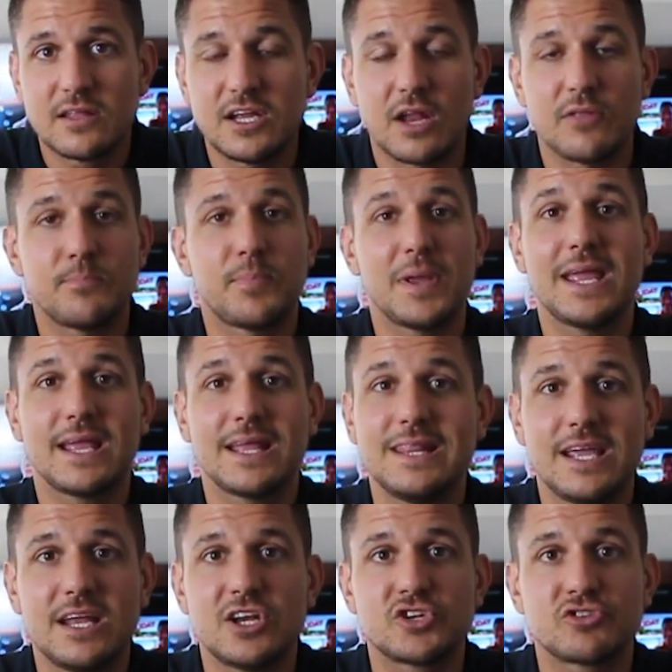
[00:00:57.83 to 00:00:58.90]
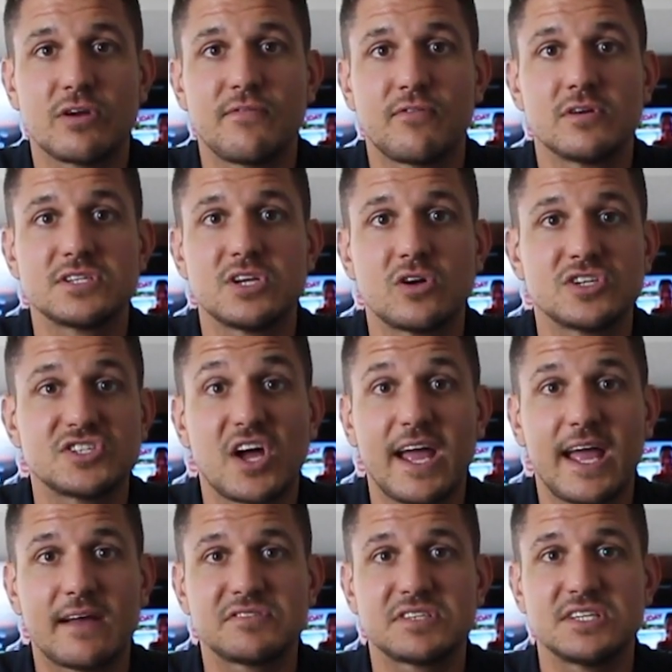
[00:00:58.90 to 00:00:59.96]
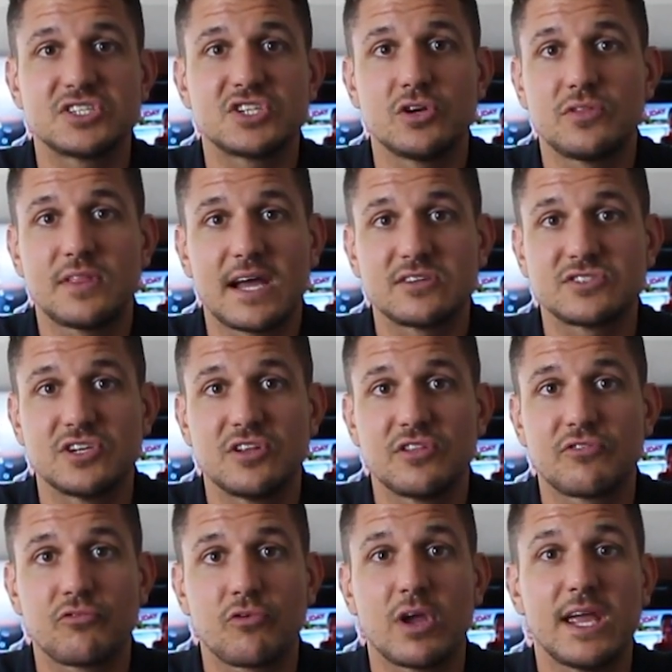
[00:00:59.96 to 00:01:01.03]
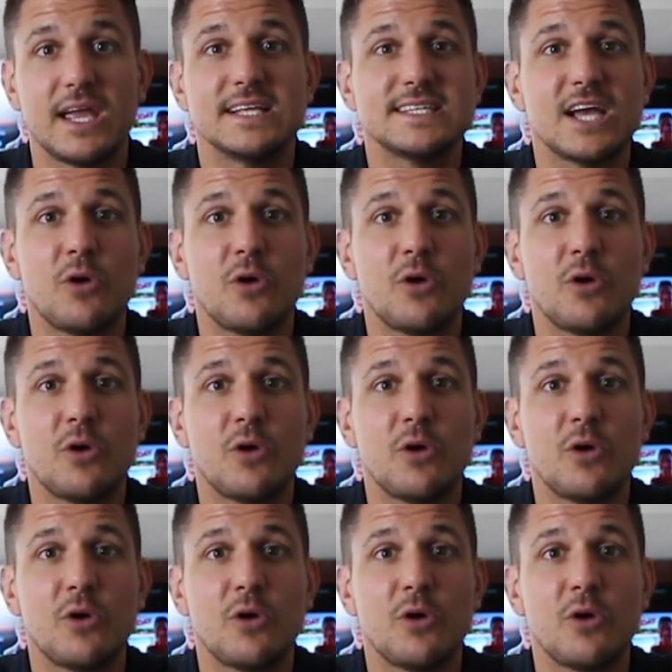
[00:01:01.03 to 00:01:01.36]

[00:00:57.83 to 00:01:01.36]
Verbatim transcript: You know, being in the industry for as long as I have, since two thousand three, it's